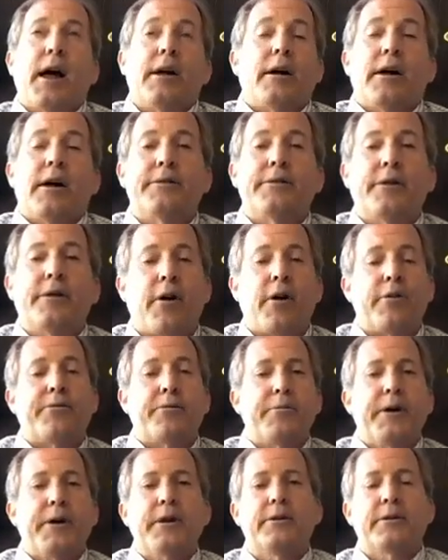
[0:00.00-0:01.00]
It's hard for
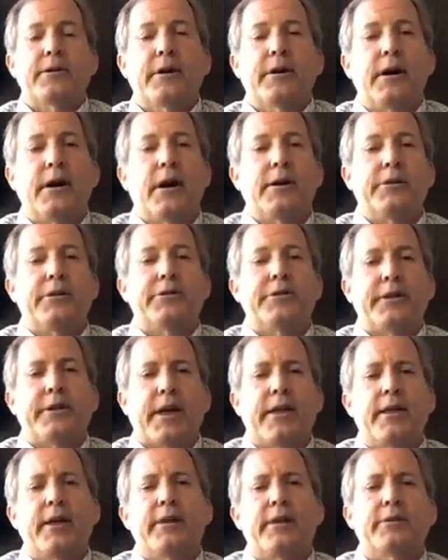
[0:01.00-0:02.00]
me to
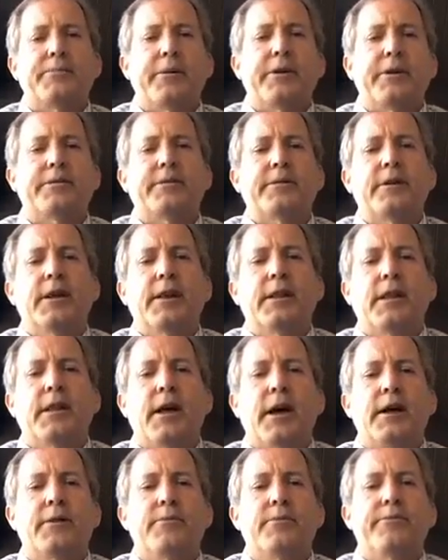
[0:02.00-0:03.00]
understand that, especially in
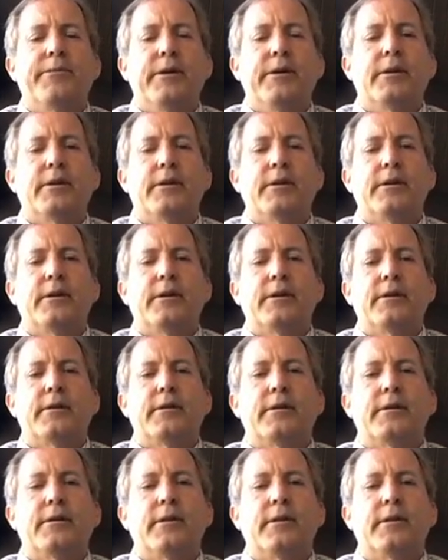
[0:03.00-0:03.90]
light of the